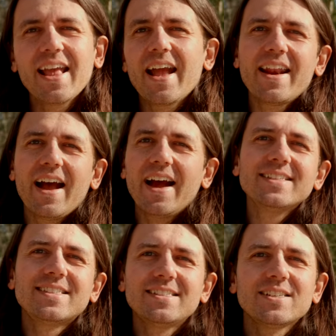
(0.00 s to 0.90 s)
And
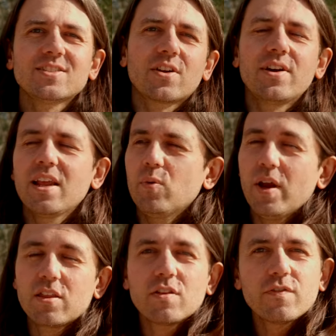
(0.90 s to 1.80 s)
I'd suggest starting
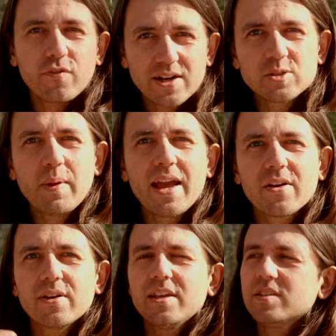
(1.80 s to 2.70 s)
with fresh
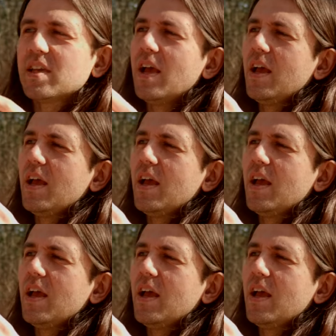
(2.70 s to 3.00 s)
batteries.